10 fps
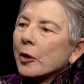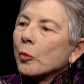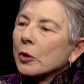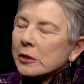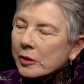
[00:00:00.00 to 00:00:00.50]

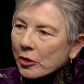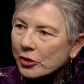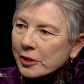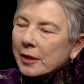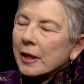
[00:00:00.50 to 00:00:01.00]
What's
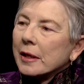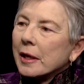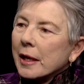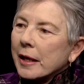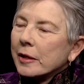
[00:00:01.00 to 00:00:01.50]
causing that
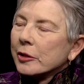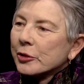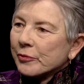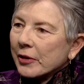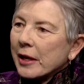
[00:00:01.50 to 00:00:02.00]
lag is
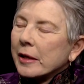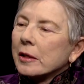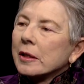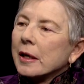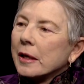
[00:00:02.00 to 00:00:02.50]

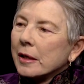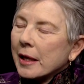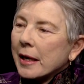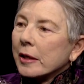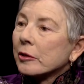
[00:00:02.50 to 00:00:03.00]
flatly a
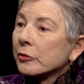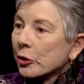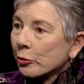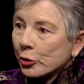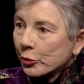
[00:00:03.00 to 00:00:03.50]
lack of
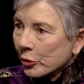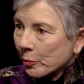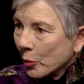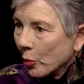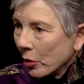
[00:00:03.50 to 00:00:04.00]
social
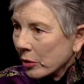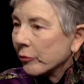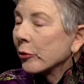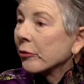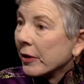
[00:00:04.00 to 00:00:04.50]
support
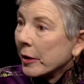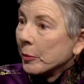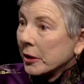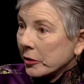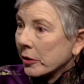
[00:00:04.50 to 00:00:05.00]
for
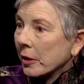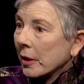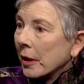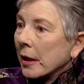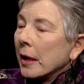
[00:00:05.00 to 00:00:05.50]
families.
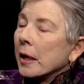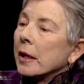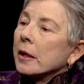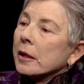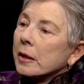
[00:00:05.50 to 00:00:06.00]

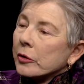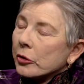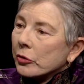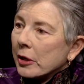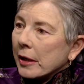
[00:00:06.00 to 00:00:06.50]
In the
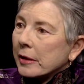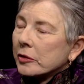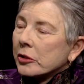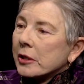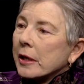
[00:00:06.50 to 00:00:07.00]
United
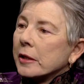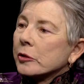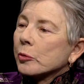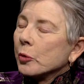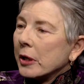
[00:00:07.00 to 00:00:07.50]

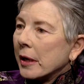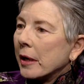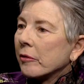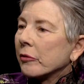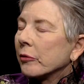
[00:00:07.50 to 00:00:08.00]
States, we
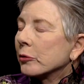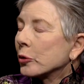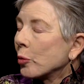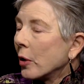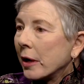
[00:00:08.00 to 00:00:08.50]
have
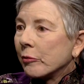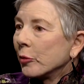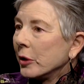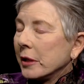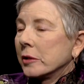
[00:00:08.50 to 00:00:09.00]
12
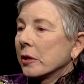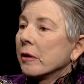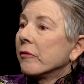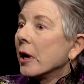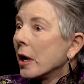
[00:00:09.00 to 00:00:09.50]
weeks
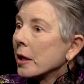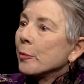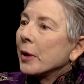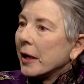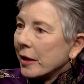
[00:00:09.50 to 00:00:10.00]
of
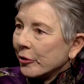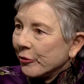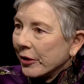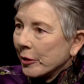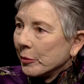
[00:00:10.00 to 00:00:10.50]
unpaid
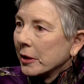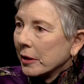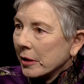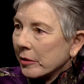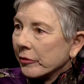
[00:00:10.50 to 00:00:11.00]
family
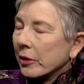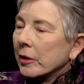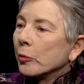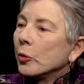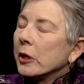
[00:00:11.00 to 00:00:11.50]
leave.
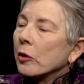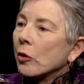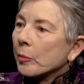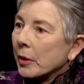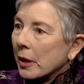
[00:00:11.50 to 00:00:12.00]
We
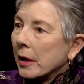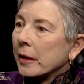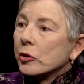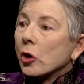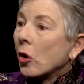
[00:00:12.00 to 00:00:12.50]
are
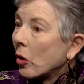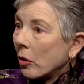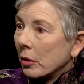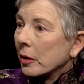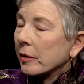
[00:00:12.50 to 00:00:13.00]
behind
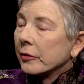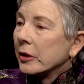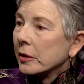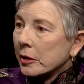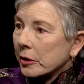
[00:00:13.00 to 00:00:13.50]
all of
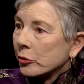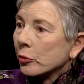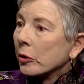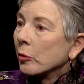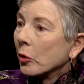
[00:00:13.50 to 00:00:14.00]
the
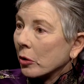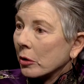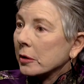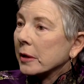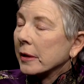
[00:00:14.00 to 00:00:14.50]
industrial
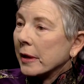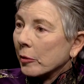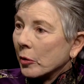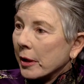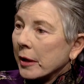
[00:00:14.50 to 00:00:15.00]
world in that
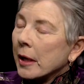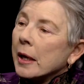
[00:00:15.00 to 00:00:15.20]
way.